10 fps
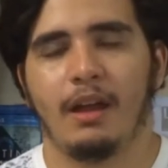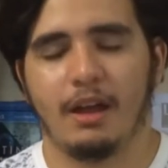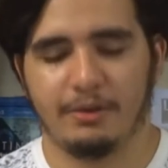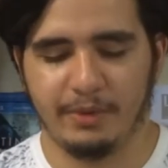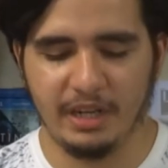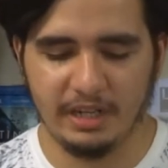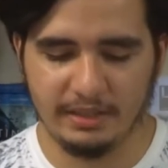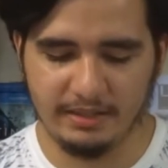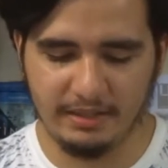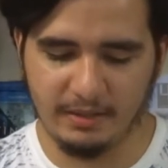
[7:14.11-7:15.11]
on reading
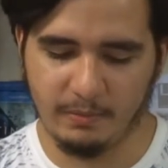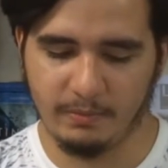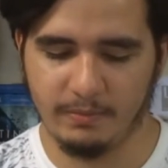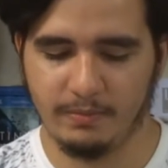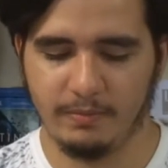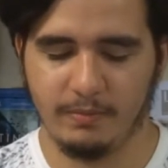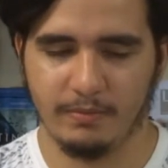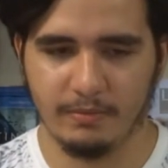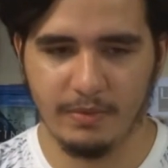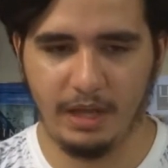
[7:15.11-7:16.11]
it to him,
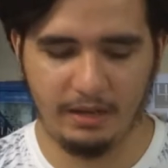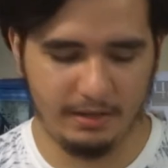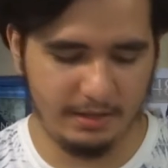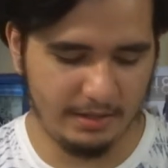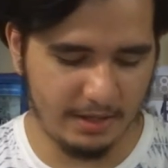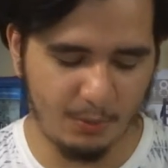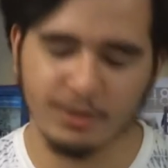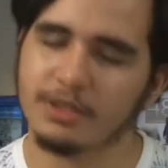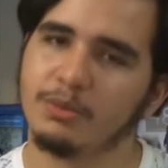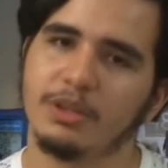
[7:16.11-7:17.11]
and uh, I
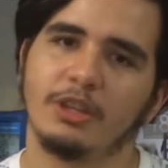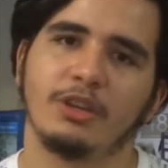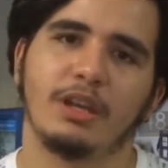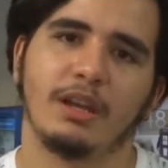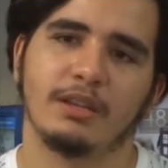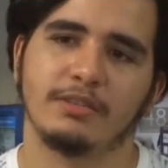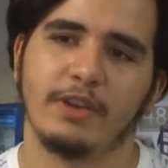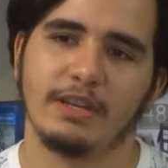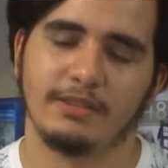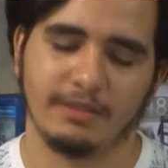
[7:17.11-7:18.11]
wasn't really looking at his
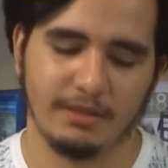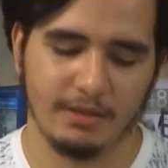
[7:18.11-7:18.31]
face,